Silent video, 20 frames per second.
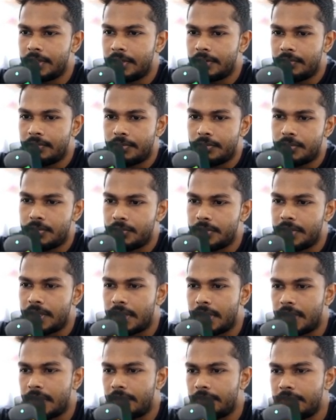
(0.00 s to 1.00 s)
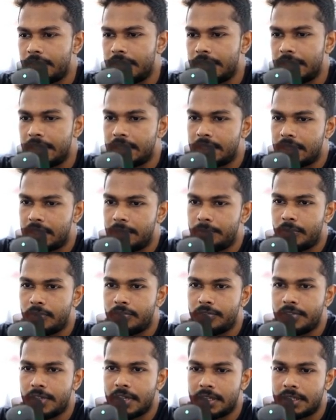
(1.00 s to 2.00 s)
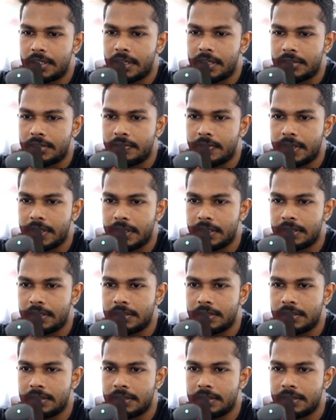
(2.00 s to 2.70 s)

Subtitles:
We should have the data type of that as well.